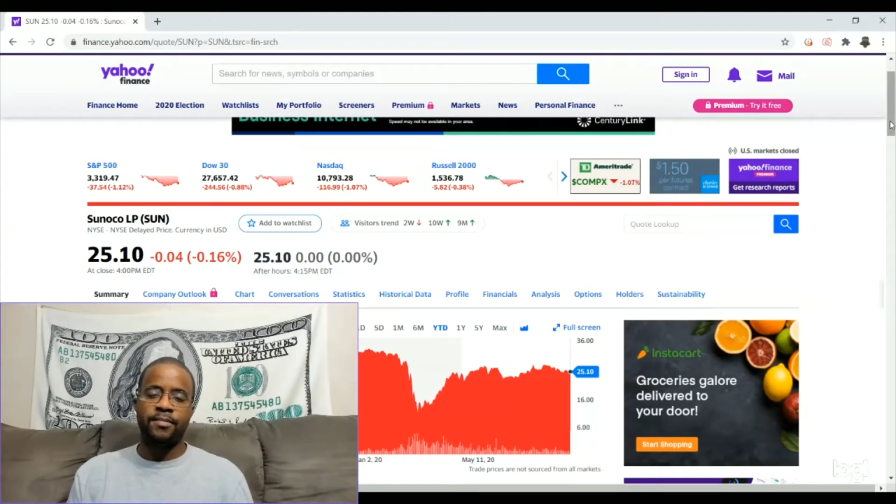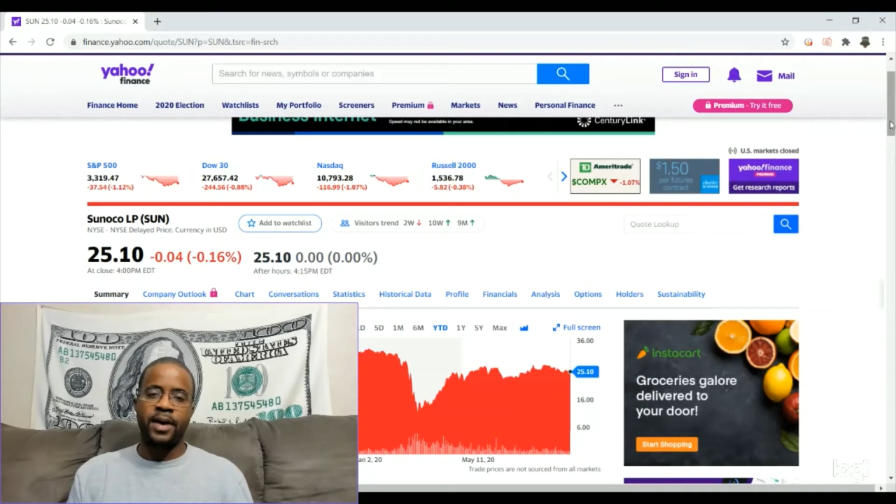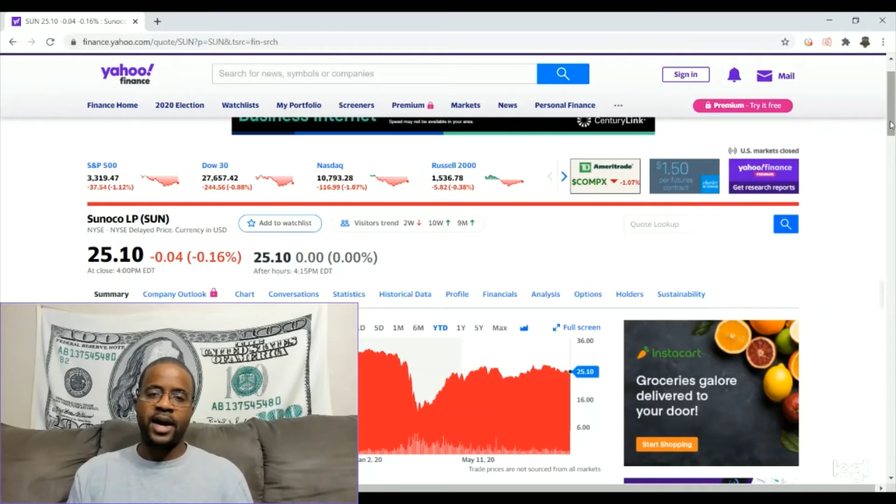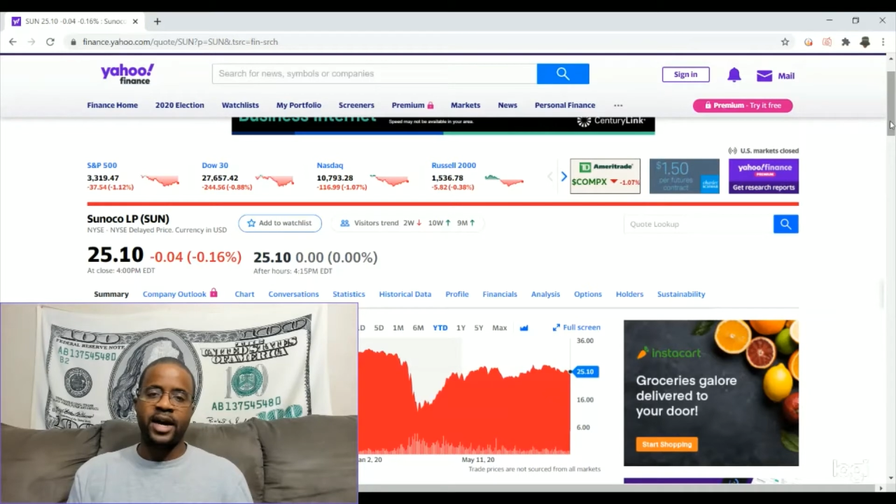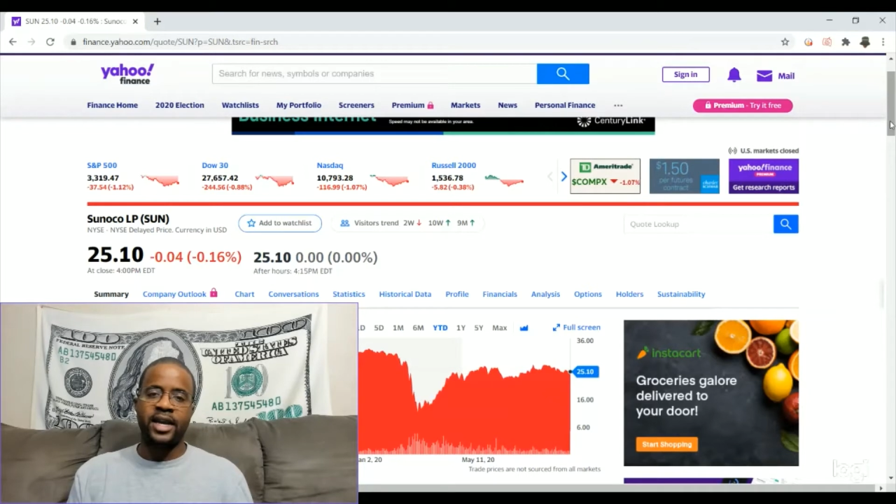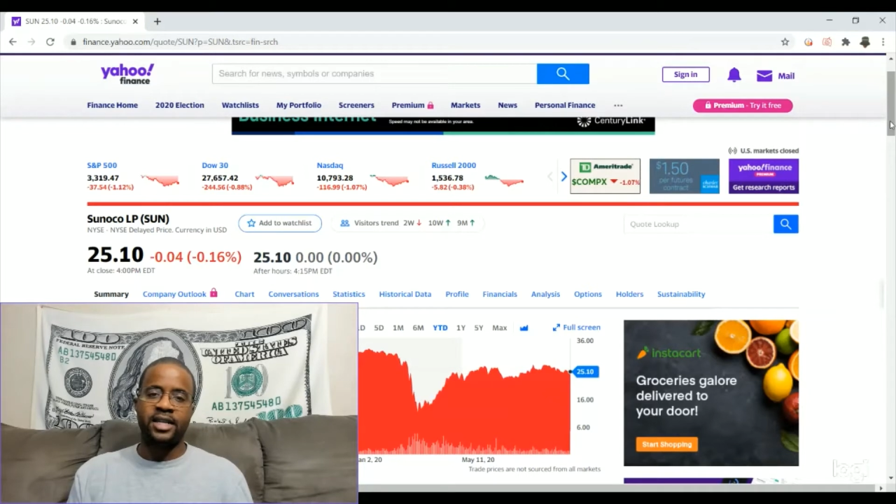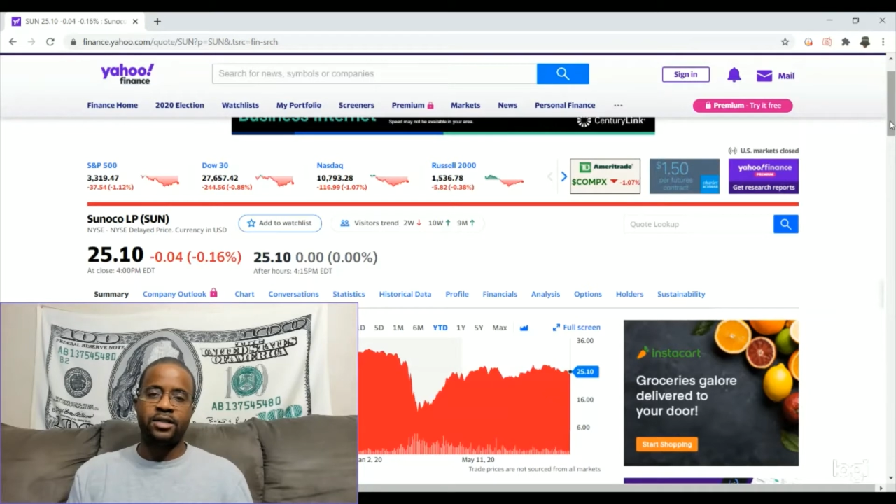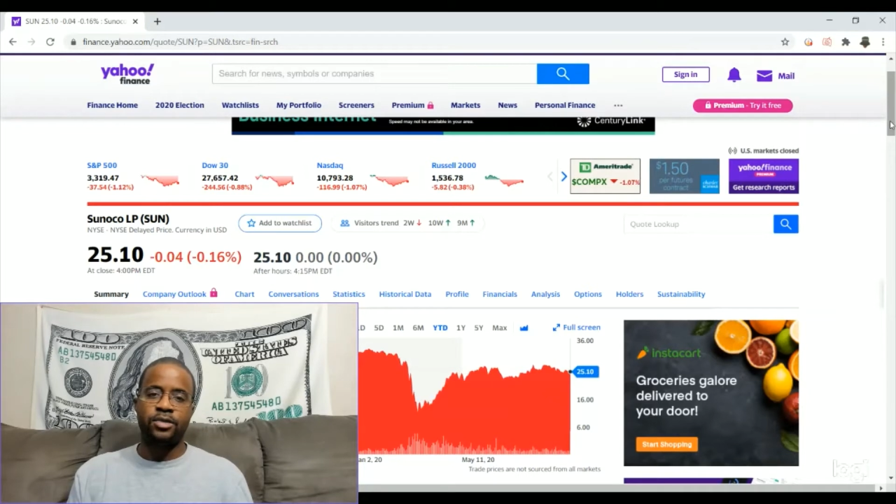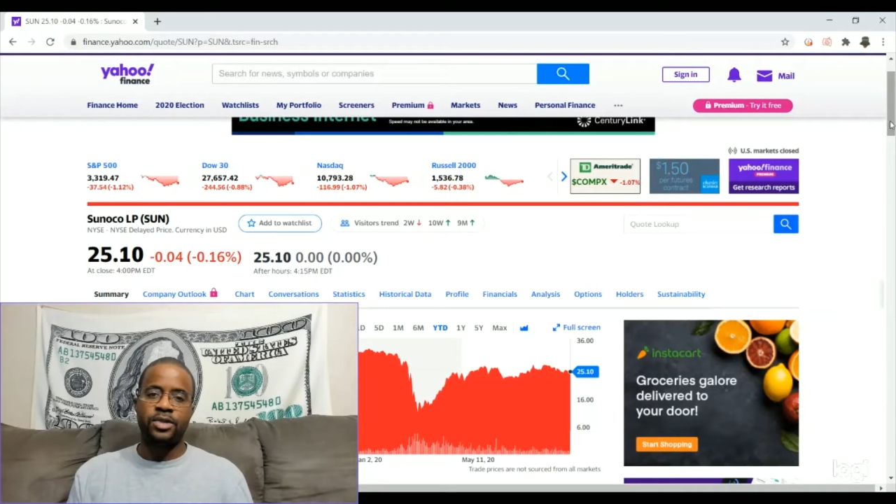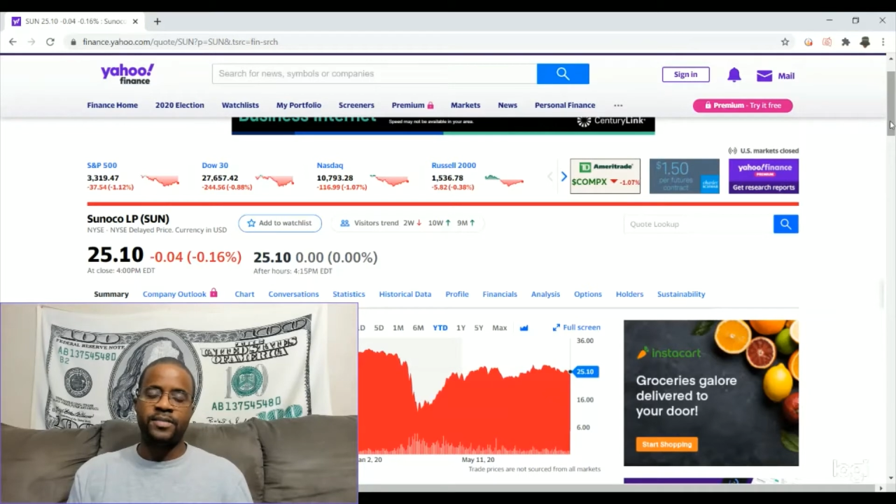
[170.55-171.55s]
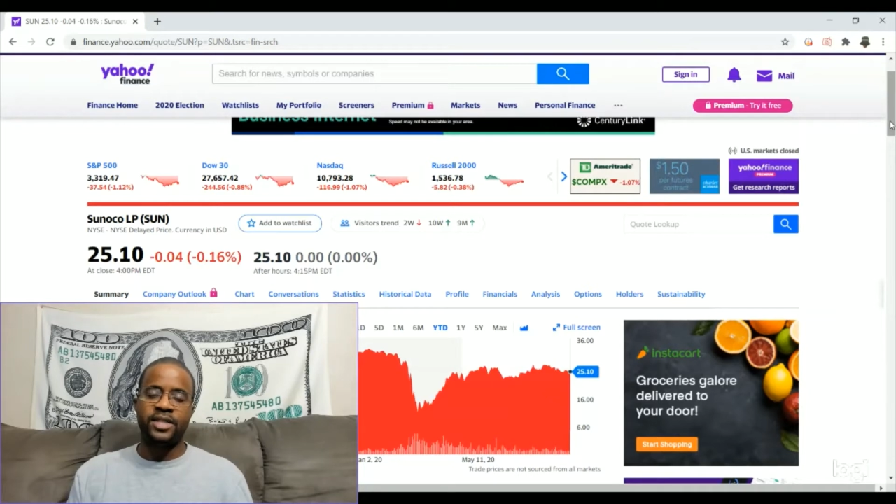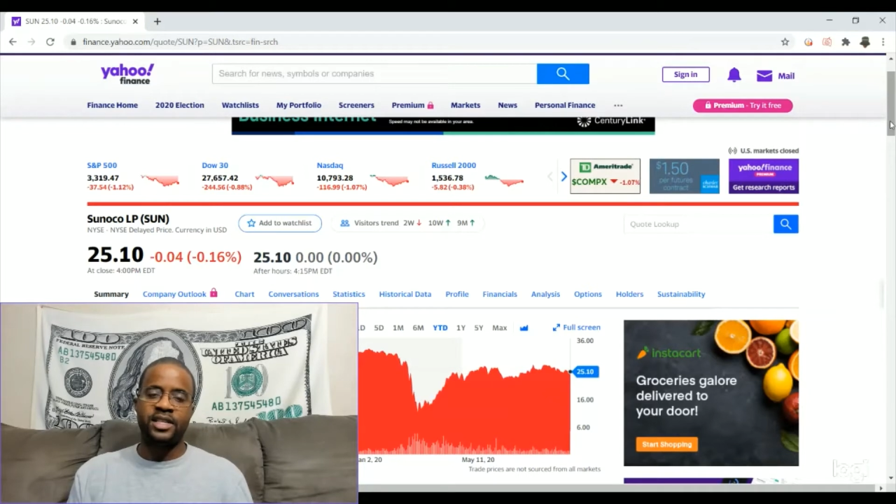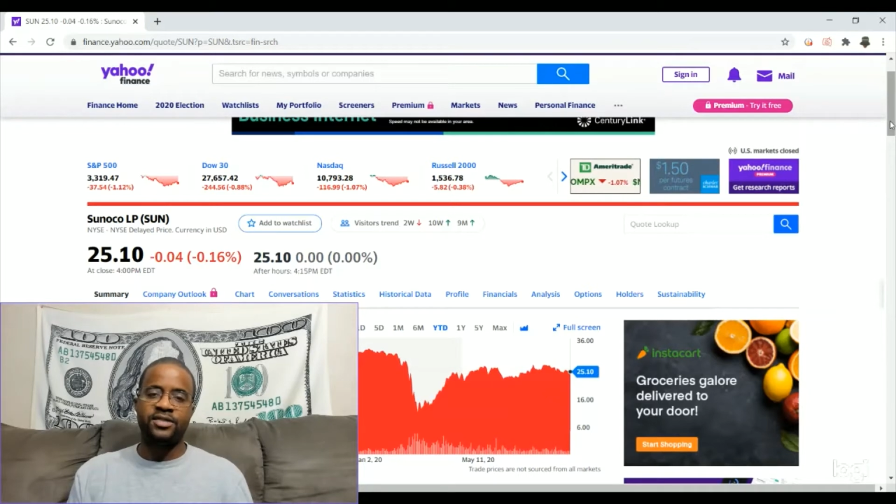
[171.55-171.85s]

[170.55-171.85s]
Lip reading: buy into some of these